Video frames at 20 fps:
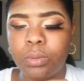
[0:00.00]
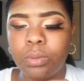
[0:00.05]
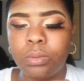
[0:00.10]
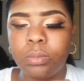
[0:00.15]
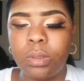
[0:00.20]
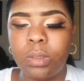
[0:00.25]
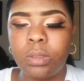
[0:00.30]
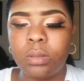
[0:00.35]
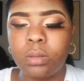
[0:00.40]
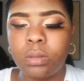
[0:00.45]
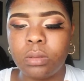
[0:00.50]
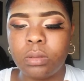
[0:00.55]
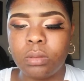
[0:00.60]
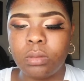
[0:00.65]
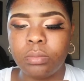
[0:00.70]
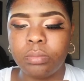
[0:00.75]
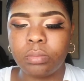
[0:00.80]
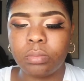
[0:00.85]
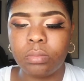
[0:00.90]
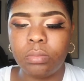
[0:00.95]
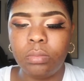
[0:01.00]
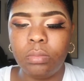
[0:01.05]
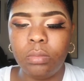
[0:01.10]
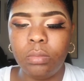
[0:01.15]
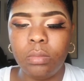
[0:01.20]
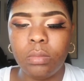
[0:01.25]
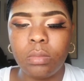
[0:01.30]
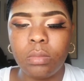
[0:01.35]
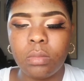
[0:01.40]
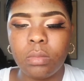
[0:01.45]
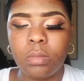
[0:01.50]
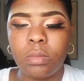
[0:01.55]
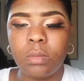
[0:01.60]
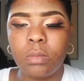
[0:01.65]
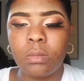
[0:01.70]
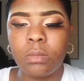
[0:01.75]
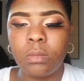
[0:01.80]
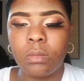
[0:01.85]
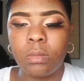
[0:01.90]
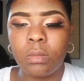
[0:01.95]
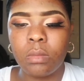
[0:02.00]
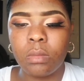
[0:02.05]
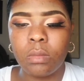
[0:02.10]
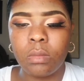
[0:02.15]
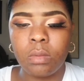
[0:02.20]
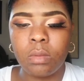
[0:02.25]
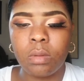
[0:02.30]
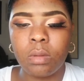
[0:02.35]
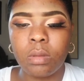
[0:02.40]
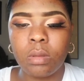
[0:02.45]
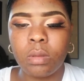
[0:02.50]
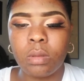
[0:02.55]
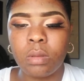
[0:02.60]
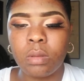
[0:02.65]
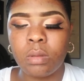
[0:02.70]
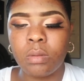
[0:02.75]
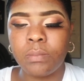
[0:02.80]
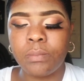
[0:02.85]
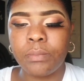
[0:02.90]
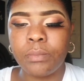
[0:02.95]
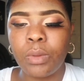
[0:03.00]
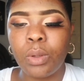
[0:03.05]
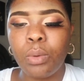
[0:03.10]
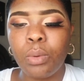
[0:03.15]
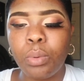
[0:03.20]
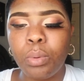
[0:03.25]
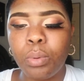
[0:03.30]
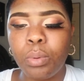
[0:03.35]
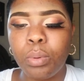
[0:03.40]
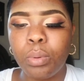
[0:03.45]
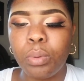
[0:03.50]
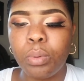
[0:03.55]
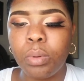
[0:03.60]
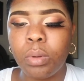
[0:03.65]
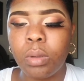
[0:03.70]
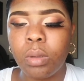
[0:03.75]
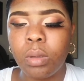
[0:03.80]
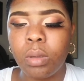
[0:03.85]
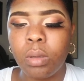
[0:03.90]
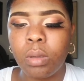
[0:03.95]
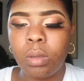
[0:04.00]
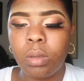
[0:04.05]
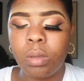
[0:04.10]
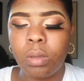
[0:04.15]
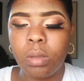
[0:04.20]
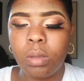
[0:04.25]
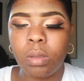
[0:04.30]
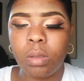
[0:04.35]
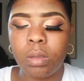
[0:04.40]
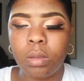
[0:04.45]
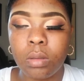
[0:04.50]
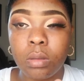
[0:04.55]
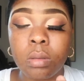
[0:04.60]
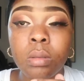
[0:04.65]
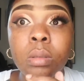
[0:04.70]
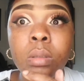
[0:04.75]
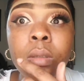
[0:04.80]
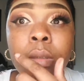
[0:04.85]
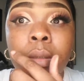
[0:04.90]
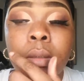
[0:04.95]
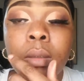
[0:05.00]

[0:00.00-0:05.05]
I can express myself. And you know, doing makeup, it boosts your